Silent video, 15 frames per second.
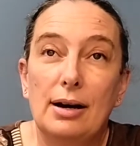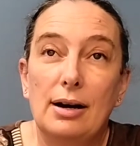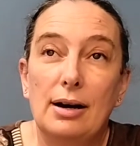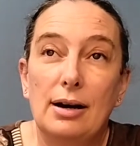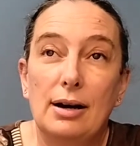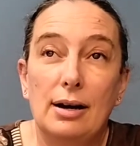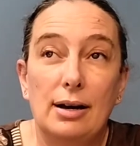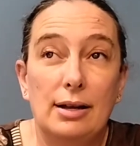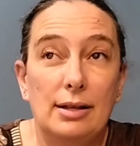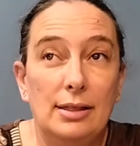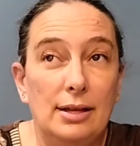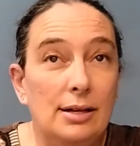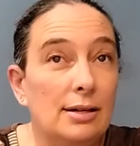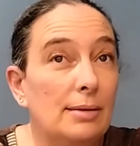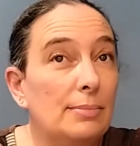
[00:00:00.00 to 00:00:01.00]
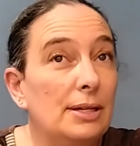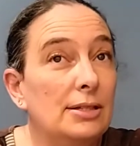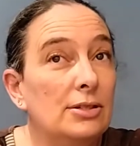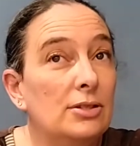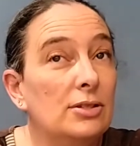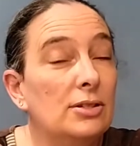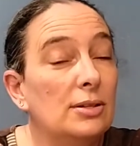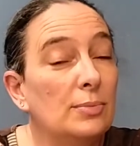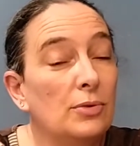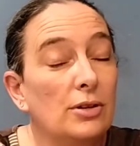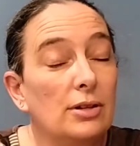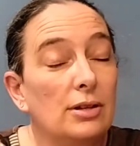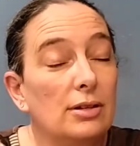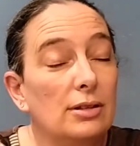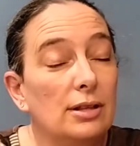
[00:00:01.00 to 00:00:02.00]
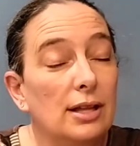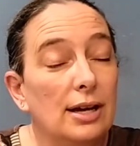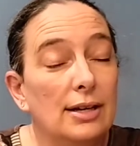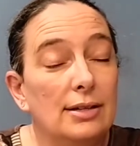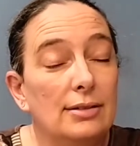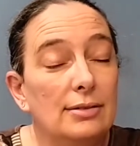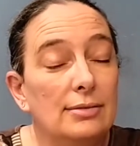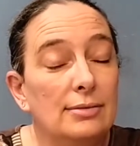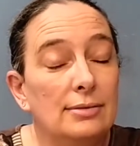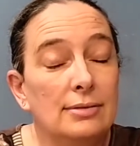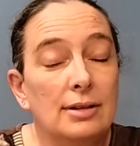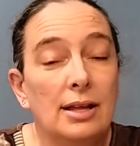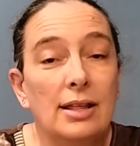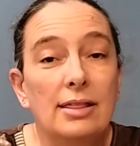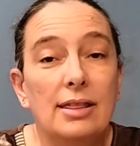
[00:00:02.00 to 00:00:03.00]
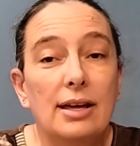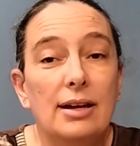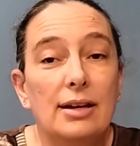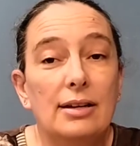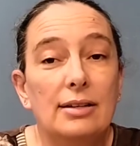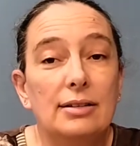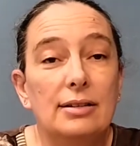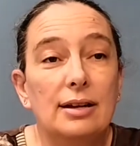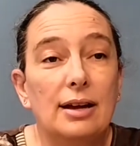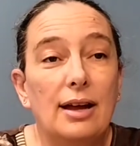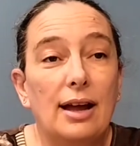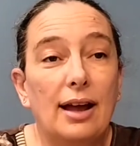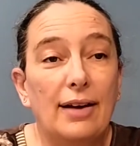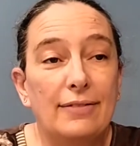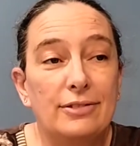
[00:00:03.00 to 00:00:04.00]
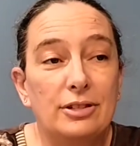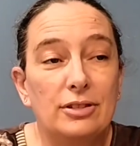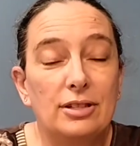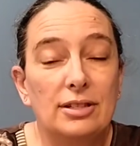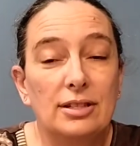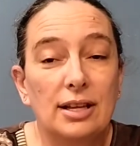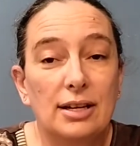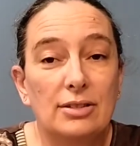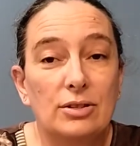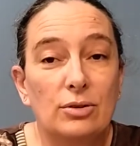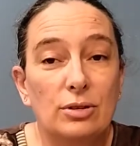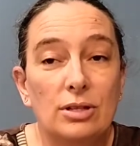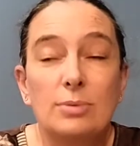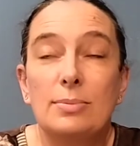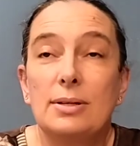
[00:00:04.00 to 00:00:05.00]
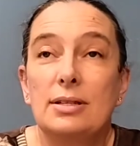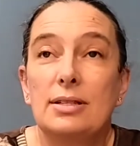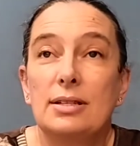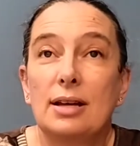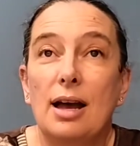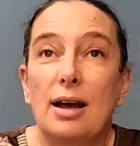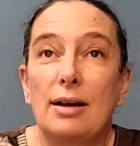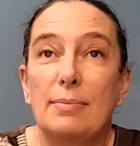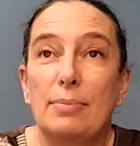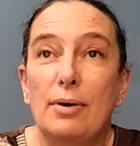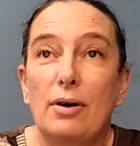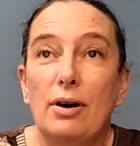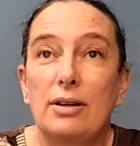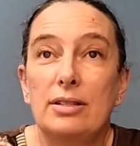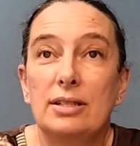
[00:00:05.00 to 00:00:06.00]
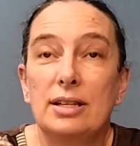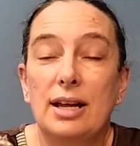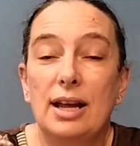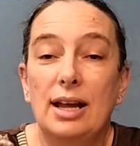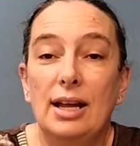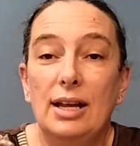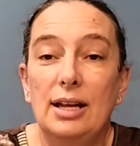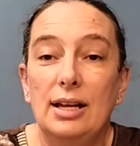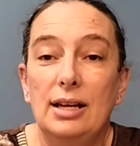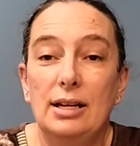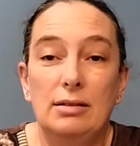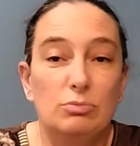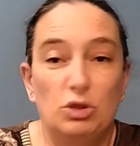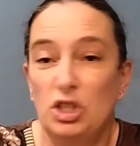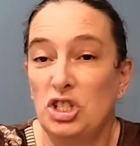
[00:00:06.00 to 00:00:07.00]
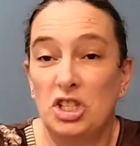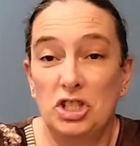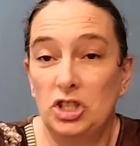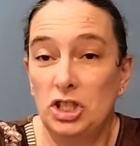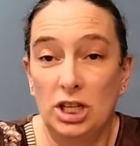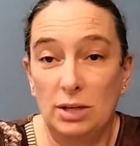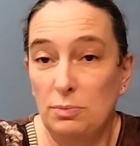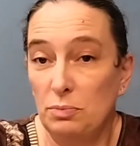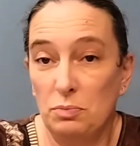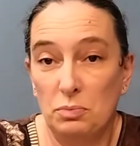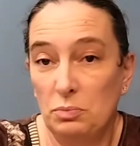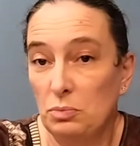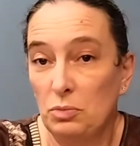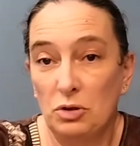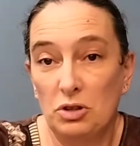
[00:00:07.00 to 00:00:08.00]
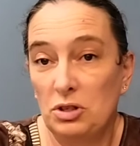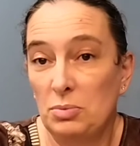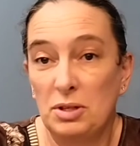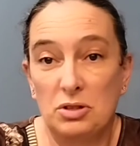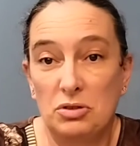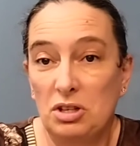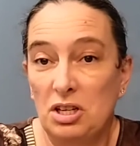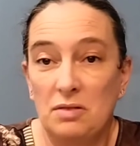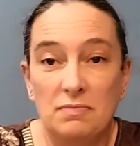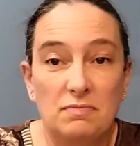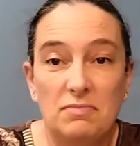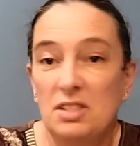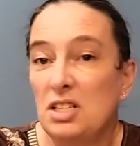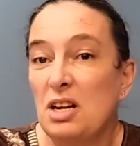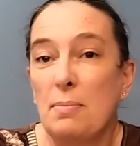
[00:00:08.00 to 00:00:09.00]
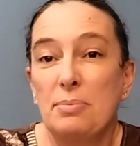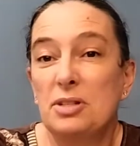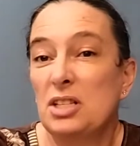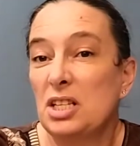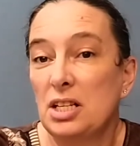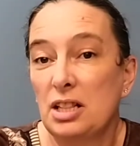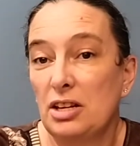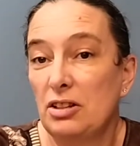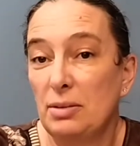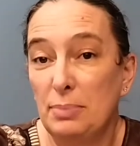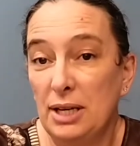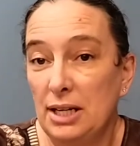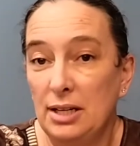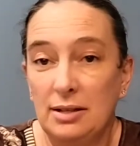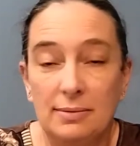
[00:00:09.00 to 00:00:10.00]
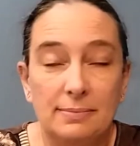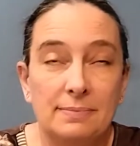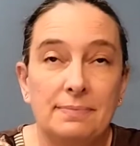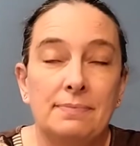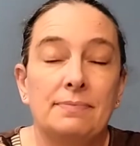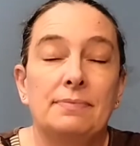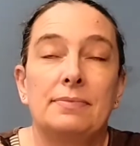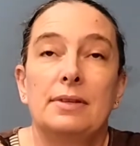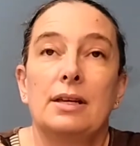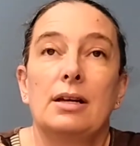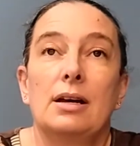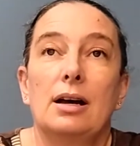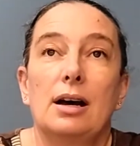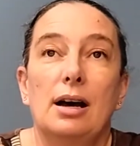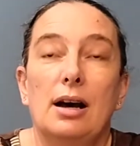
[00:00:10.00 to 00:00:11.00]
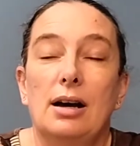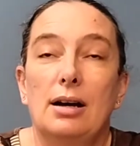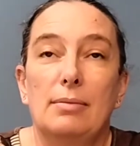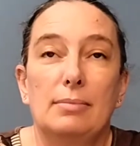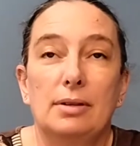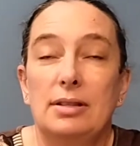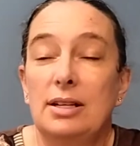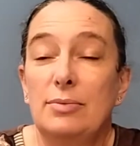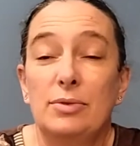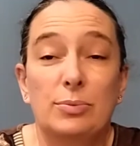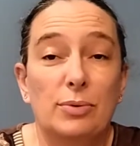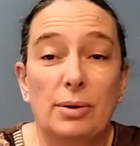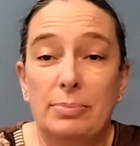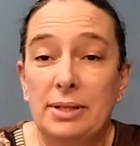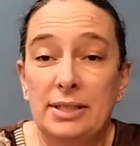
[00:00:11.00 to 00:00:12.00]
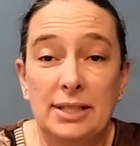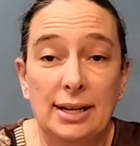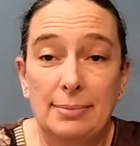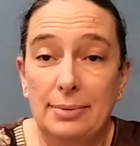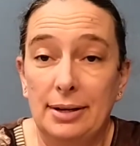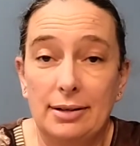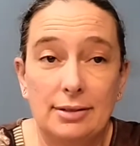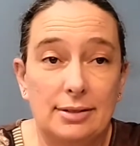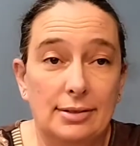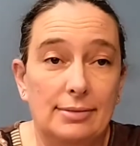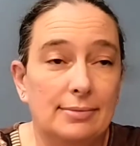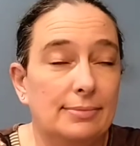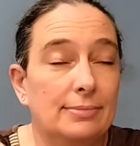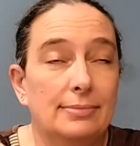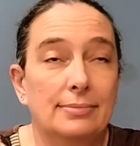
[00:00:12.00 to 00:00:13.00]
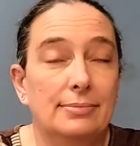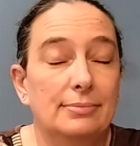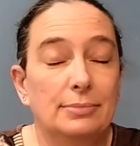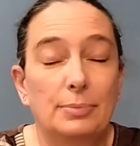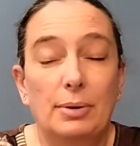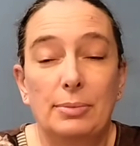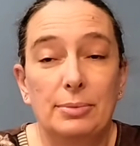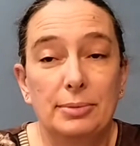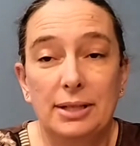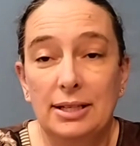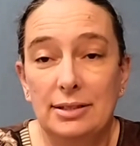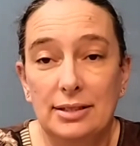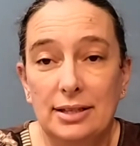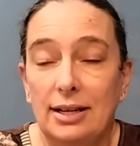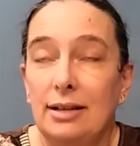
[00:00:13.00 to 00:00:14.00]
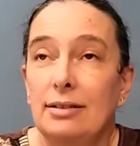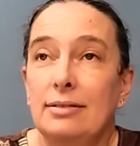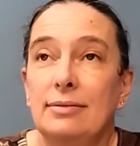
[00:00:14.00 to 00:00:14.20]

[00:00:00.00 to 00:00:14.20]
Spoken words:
I think I mentioned somewhere along the line that after this last Christmas, I bought just a cheap Christmas tree. It's not particularly big. I think it was whopping $10, probably on sale.